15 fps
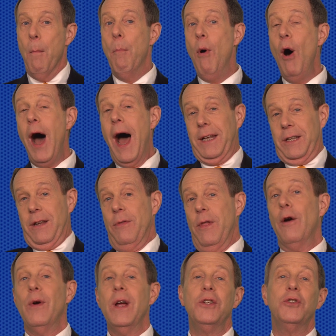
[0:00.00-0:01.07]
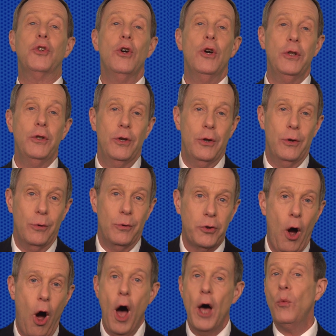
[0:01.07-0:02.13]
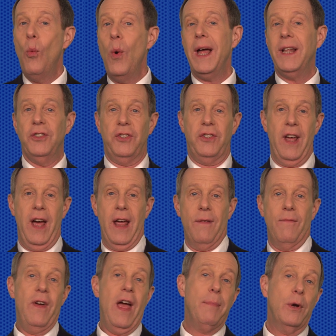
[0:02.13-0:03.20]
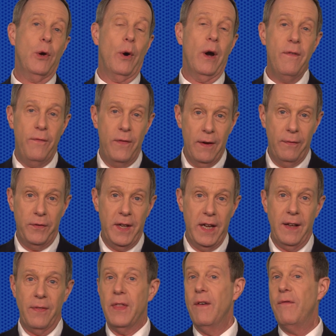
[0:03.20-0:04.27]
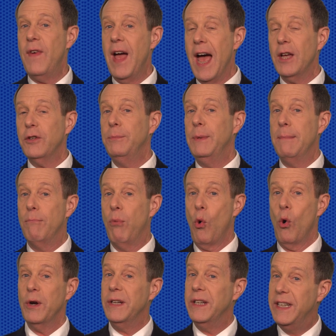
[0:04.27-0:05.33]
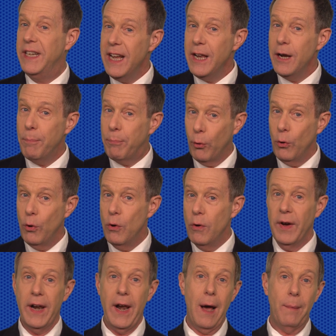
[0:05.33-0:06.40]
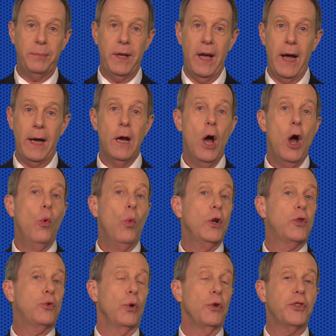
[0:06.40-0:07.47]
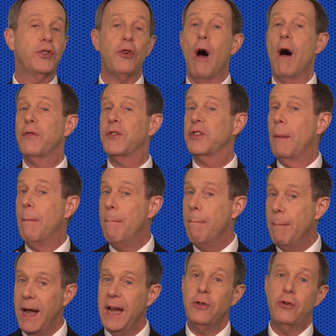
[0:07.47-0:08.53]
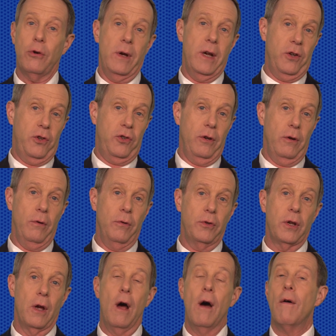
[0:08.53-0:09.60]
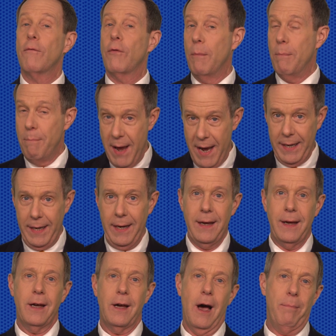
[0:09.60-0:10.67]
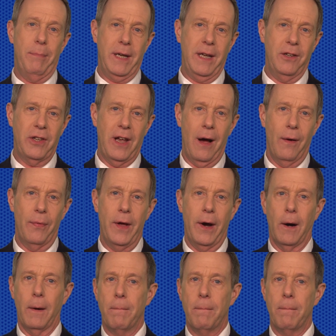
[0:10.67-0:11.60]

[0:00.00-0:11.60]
But there is good news. On Wednesday, February 15th, the FASB board did approve an update which will solve some major issues for many companies out there.